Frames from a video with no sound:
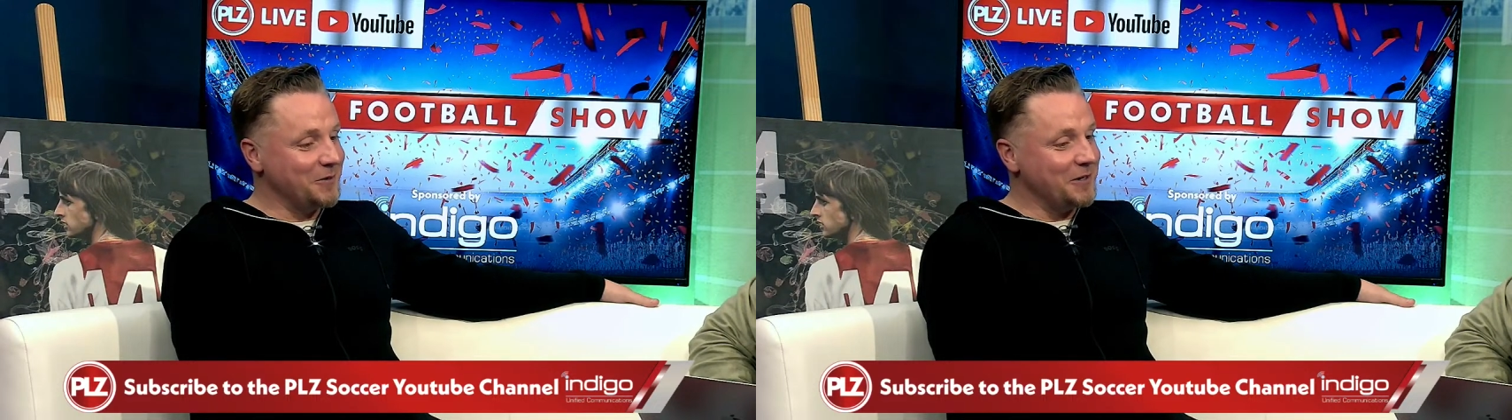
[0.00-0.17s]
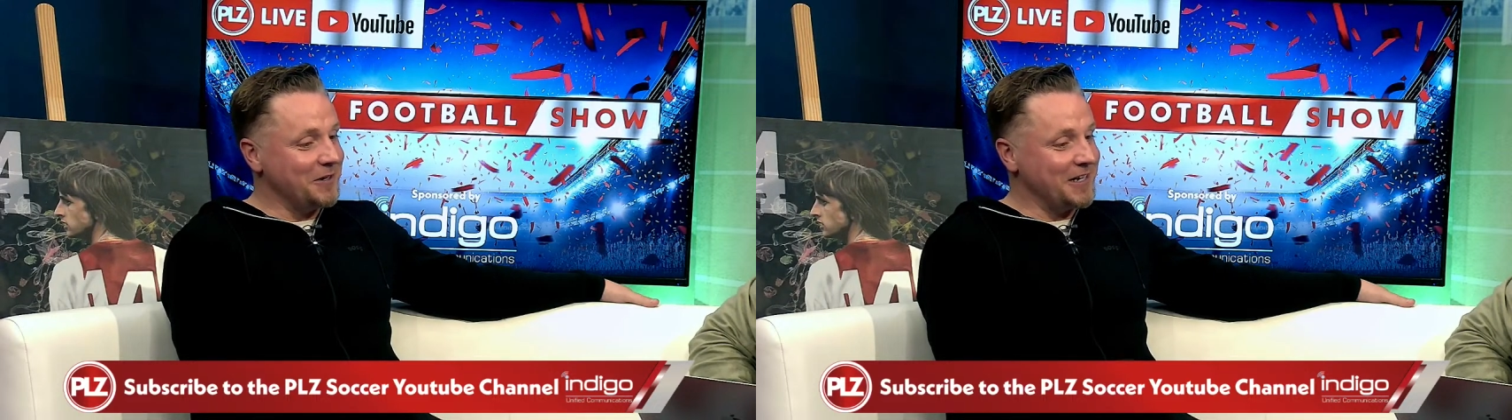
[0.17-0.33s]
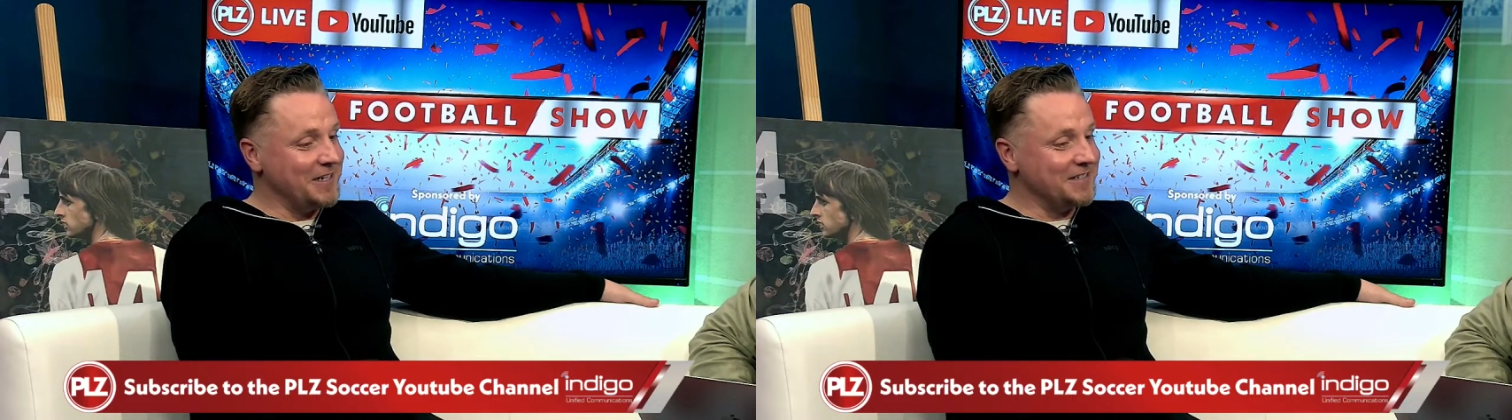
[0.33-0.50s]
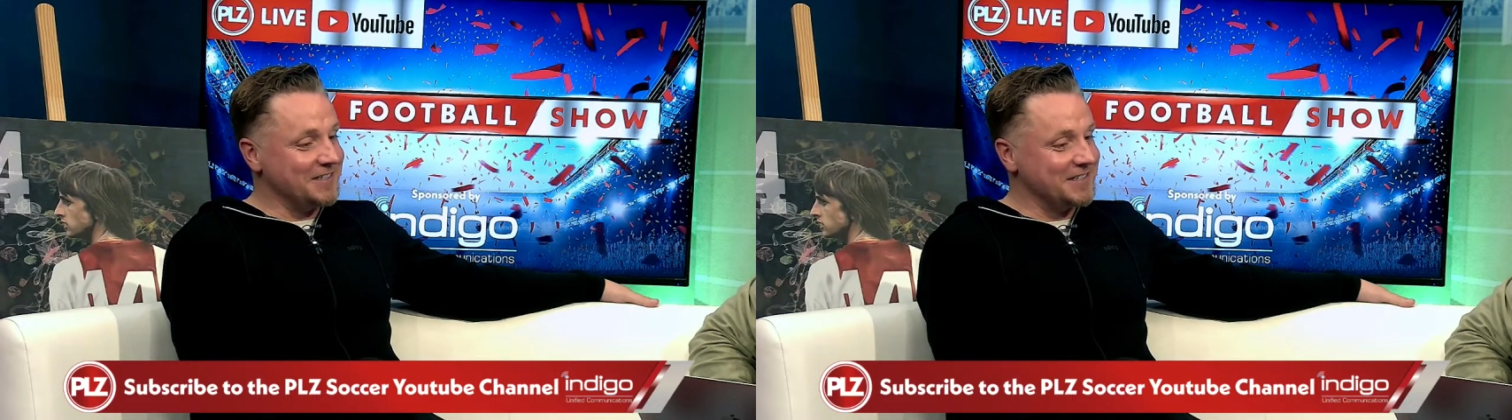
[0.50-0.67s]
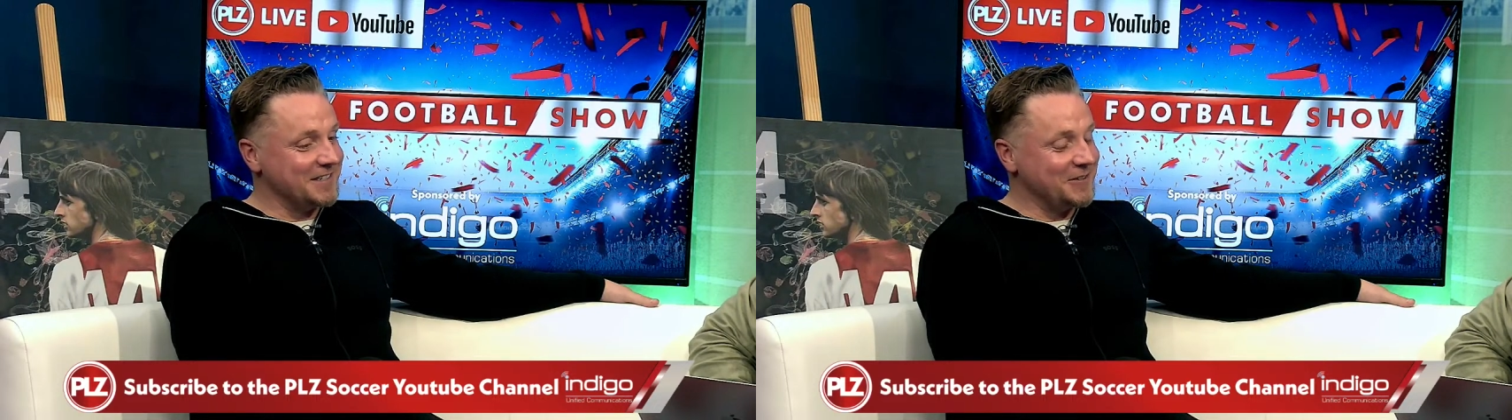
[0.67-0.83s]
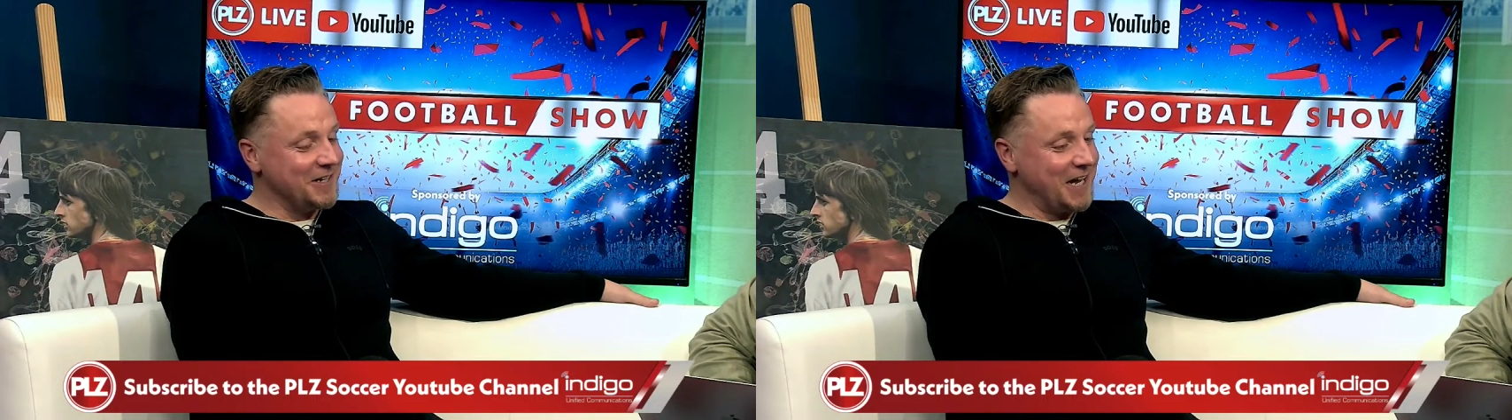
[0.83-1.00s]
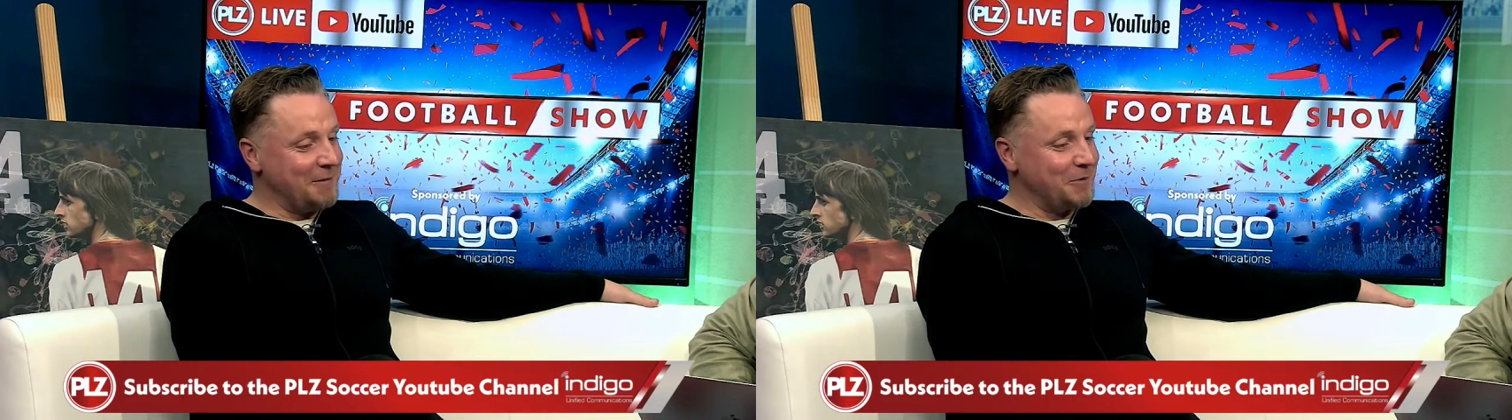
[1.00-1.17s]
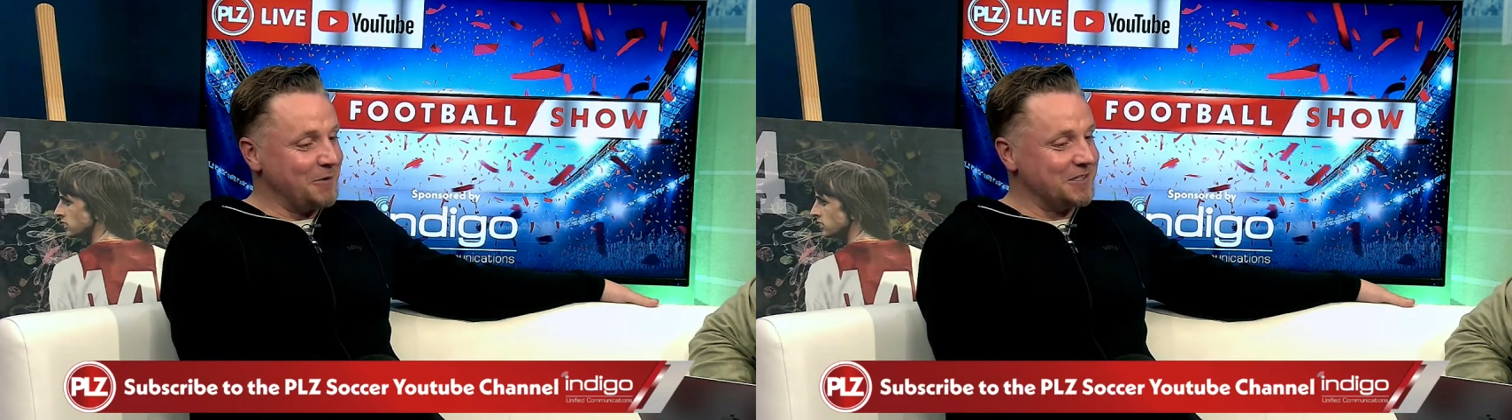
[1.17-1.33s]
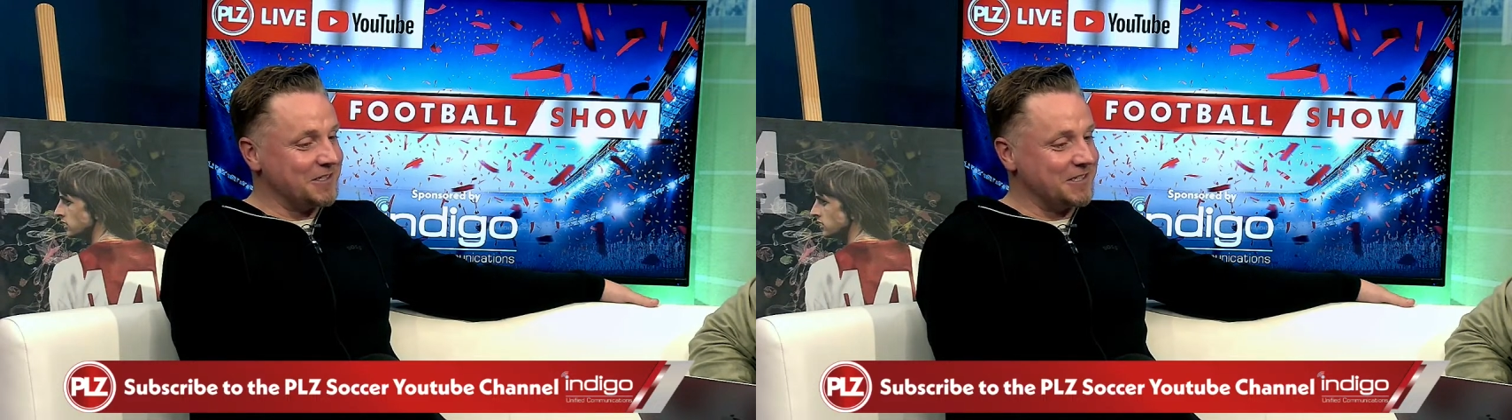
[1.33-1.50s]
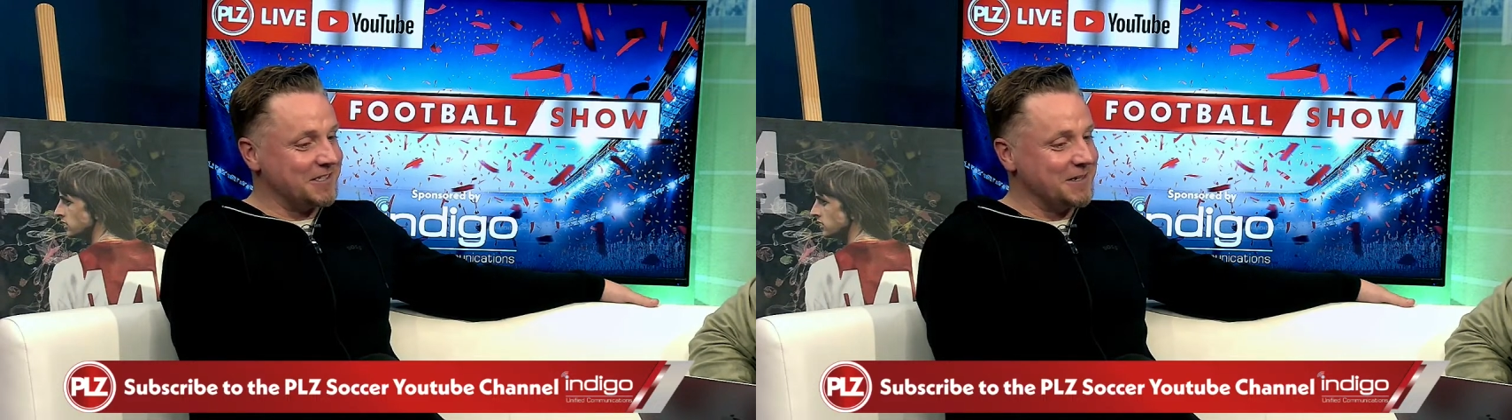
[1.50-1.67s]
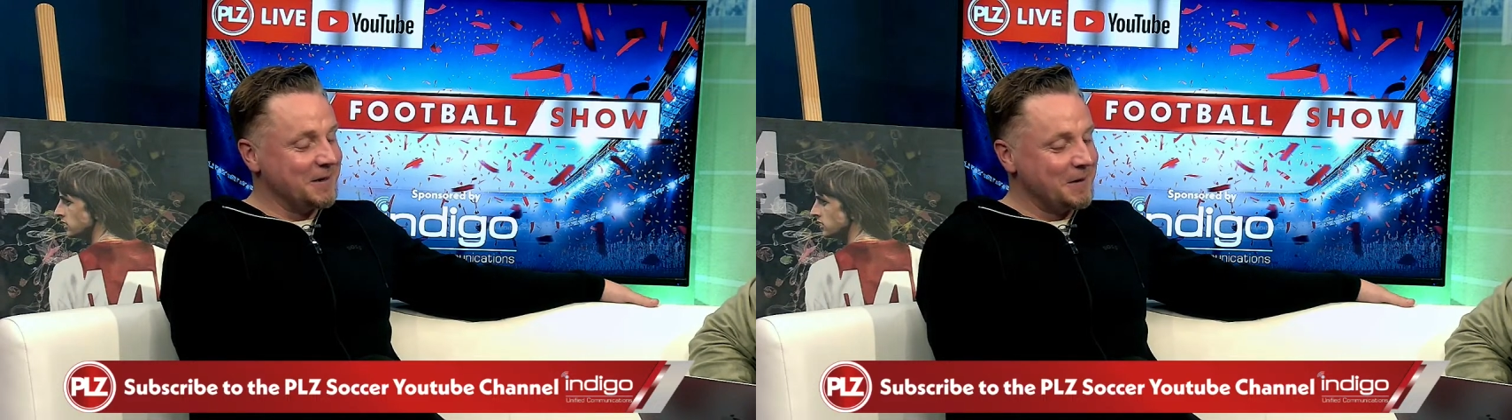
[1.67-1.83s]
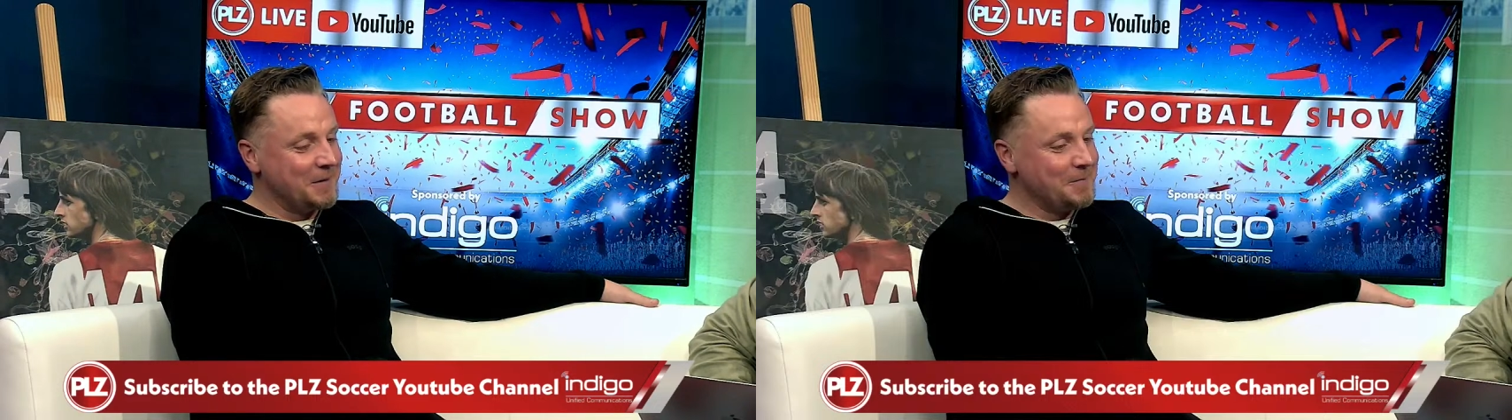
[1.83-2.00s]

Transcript: you know, going to Rangers, going to Ibrox is